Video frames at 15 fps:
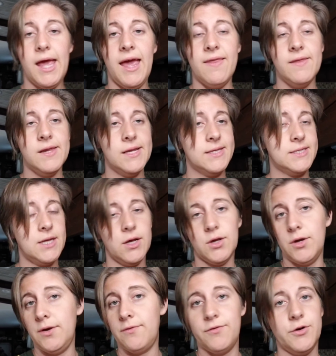and then it's not
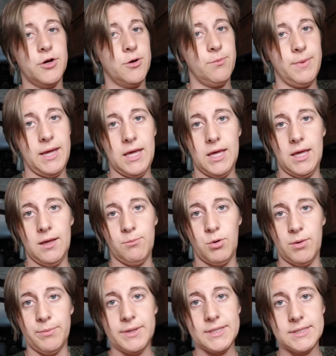good for your baking
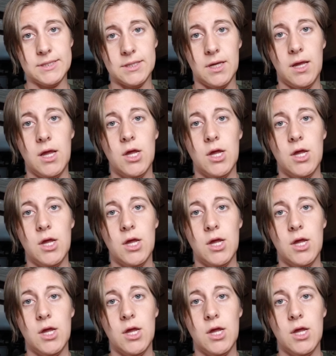purpose.